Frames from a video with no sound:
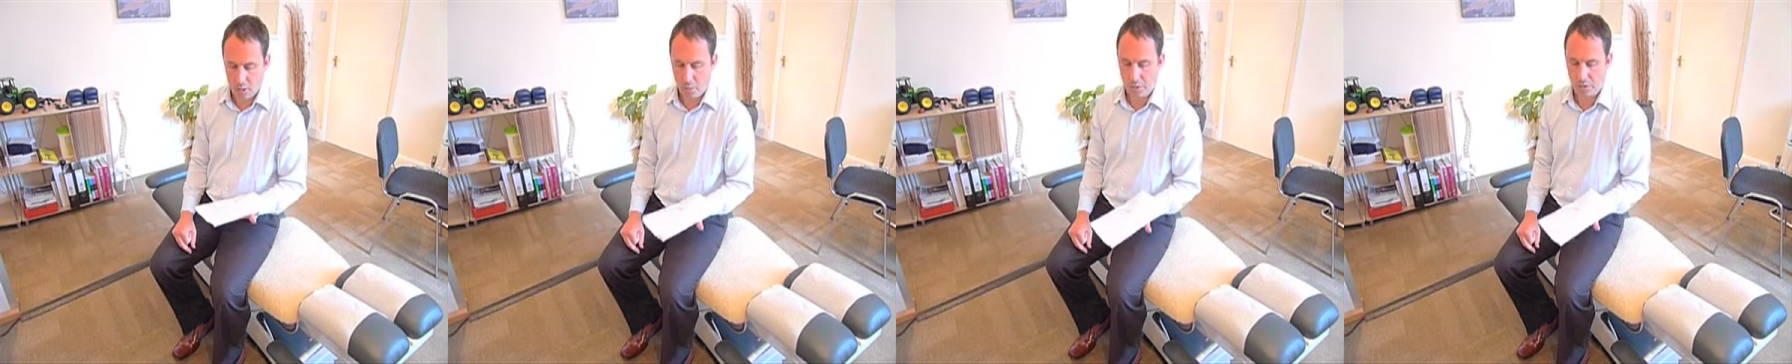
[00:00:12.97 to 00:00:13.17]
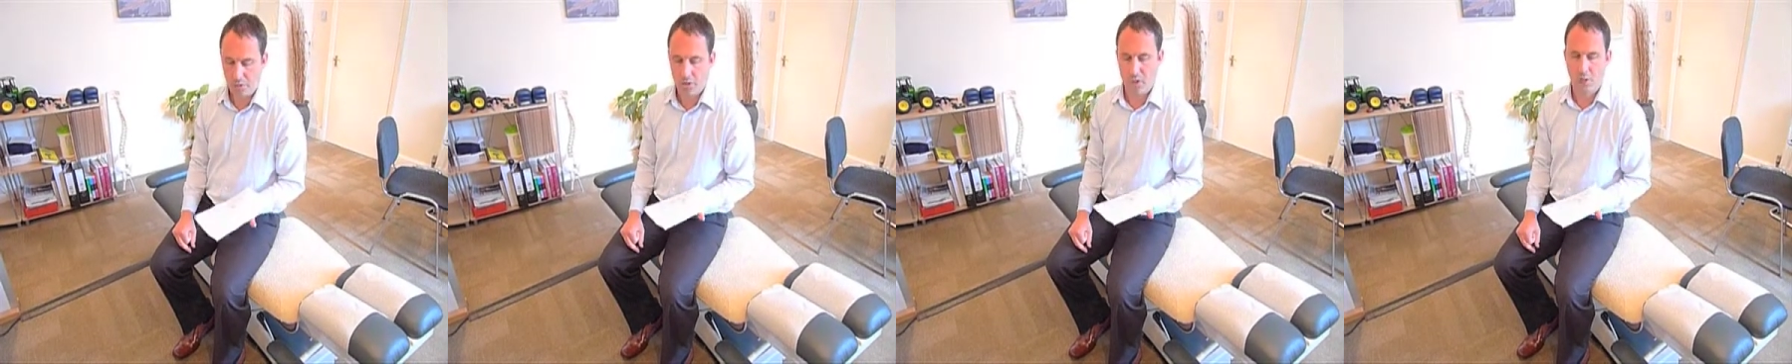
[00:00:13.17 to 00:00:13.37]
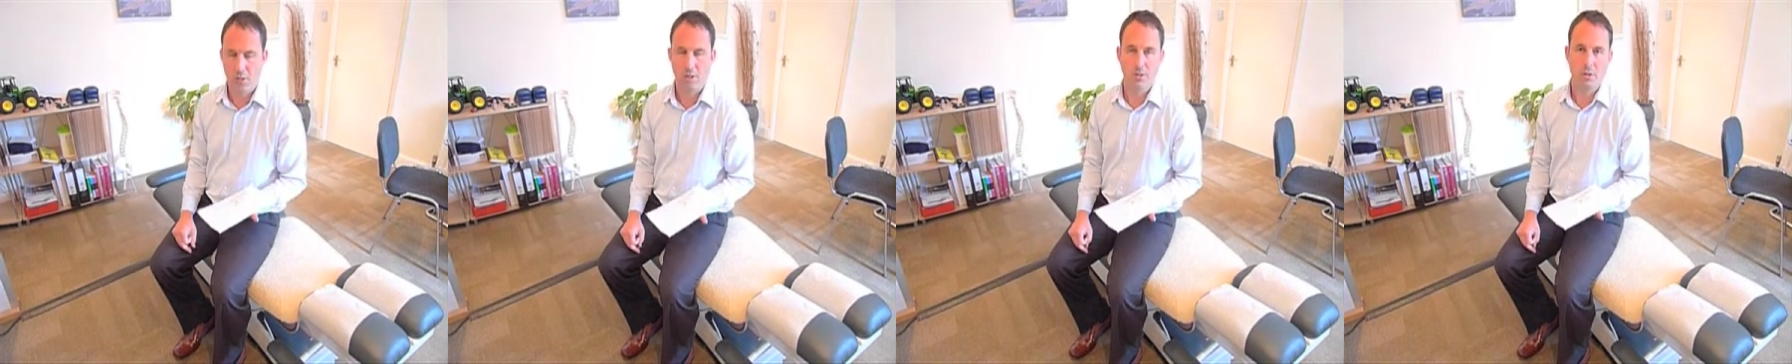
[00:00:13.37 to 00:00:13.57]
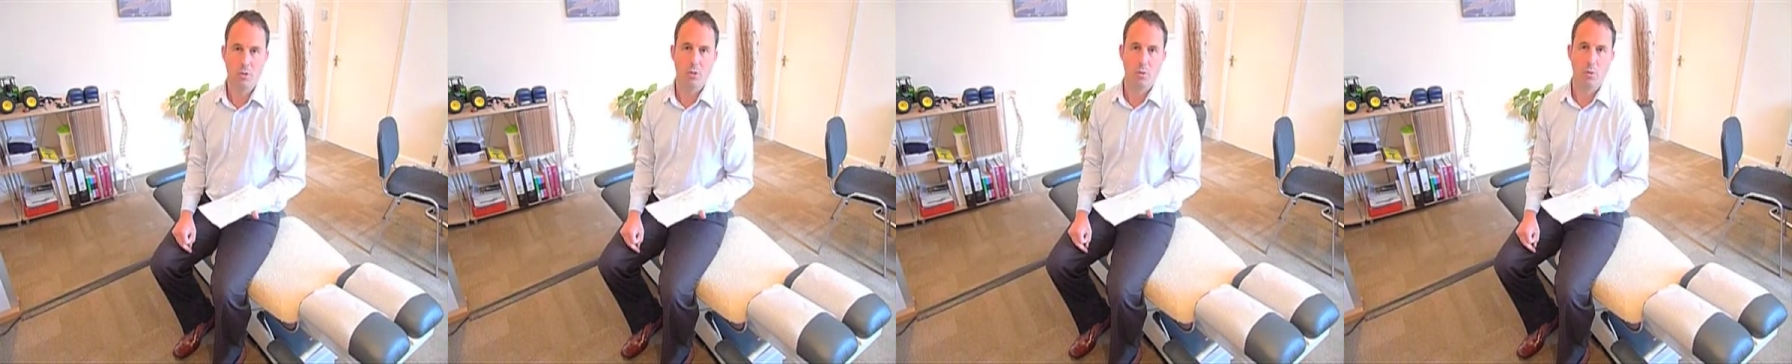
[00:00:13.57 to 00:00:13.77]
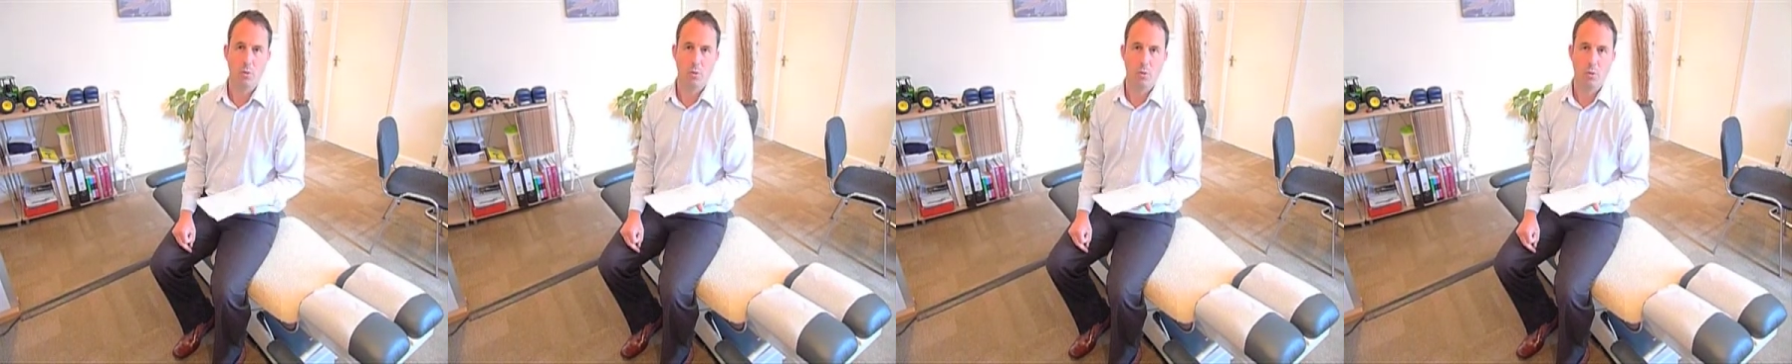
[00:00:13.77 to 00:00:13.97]
We're just going
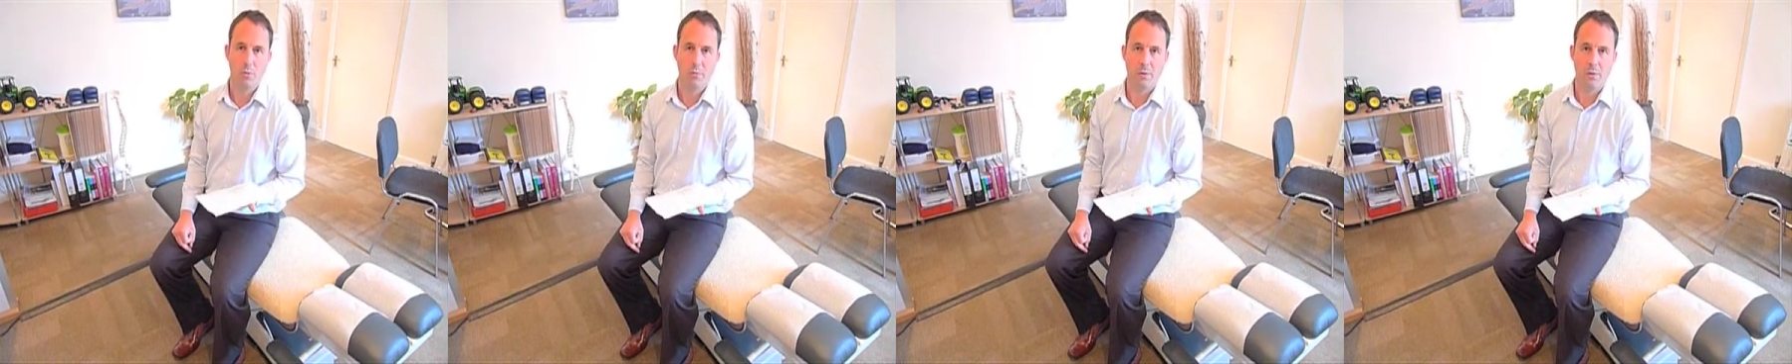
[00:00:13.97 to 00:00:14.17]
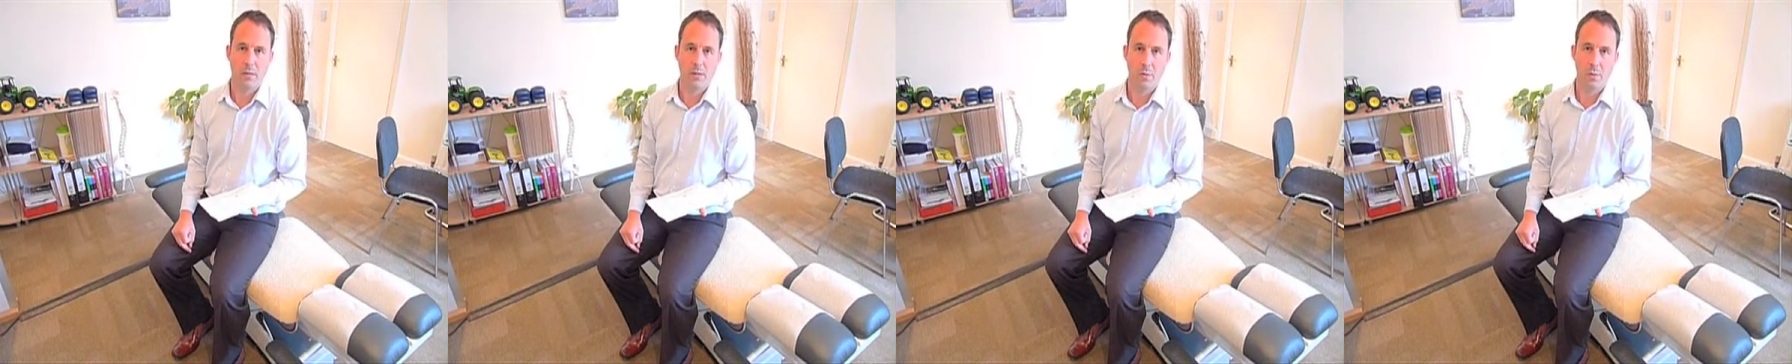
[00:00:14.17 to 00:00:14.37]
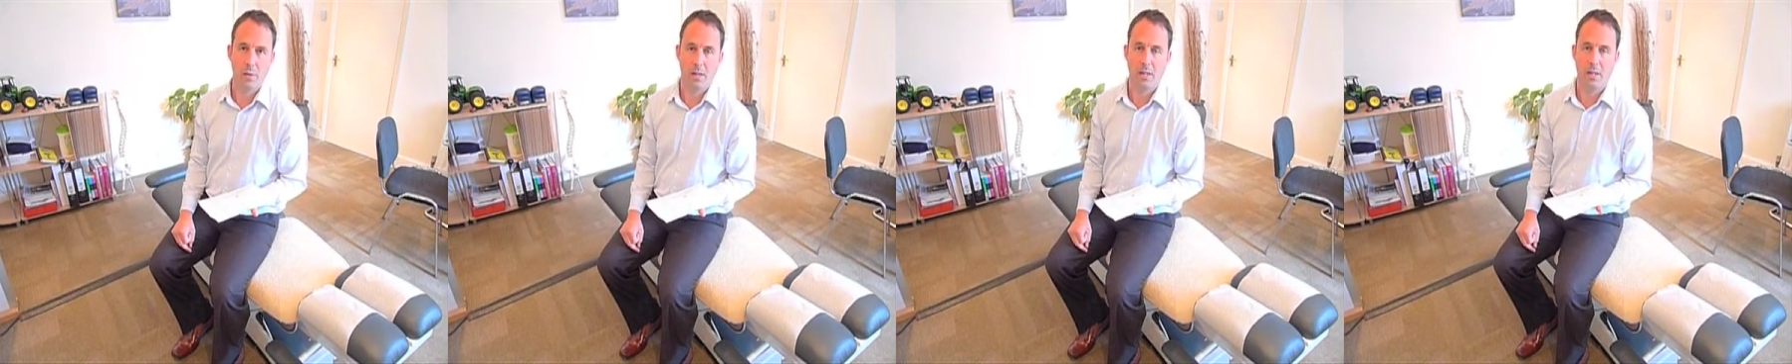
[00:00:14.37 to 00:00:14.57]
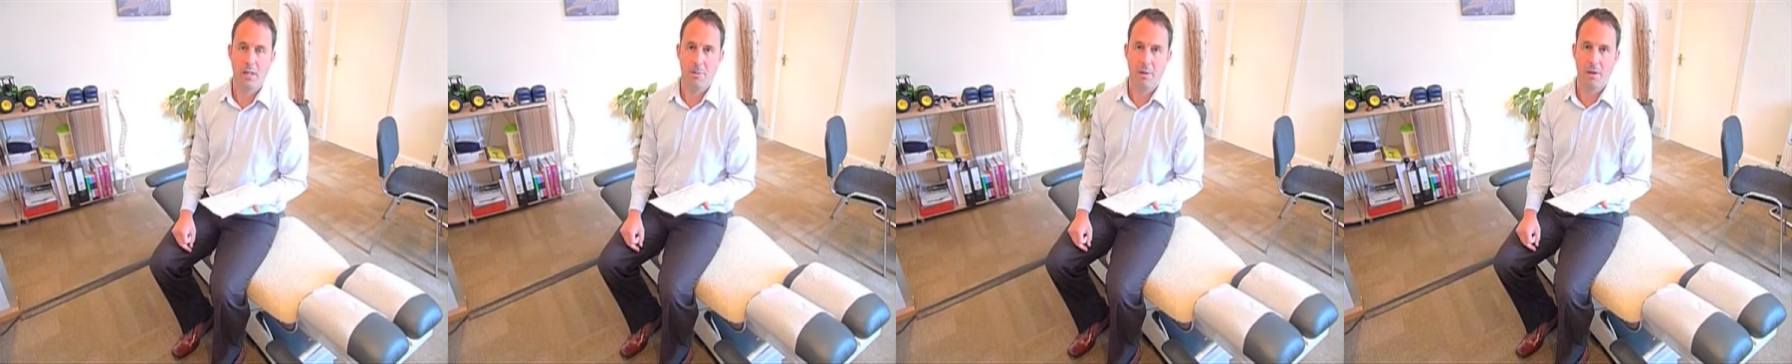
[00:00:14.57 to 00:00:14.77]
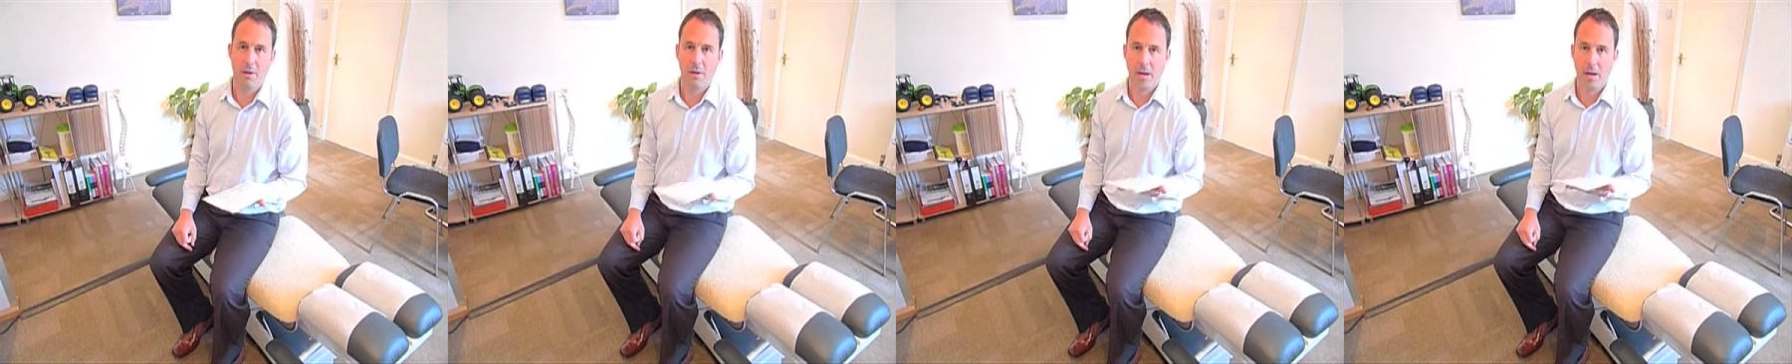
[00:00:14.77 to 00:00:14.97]
to talk very quickly
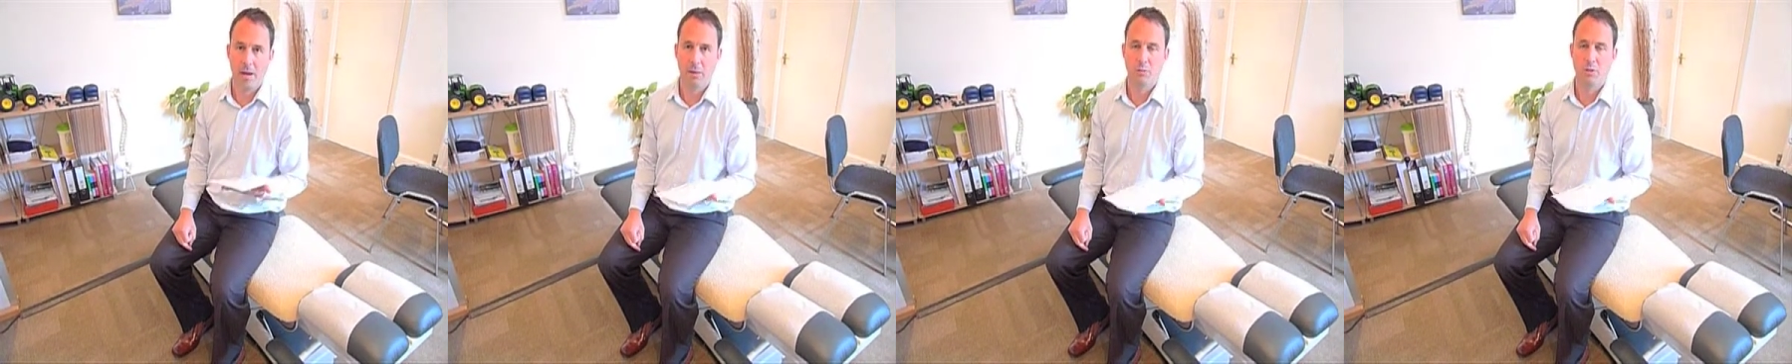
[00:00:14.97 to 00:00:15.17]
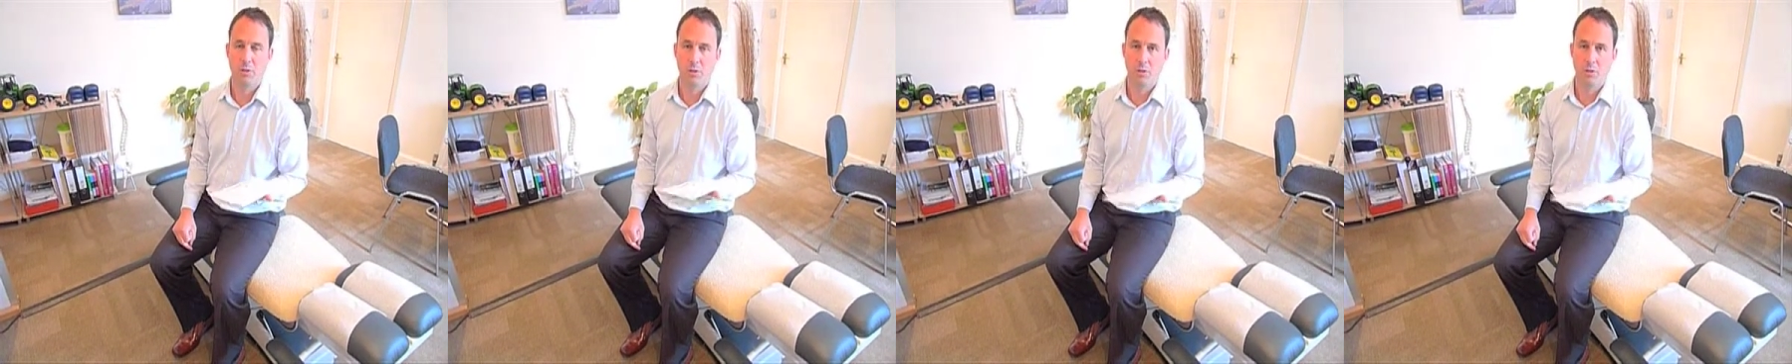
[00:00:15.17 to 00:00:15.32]
about how to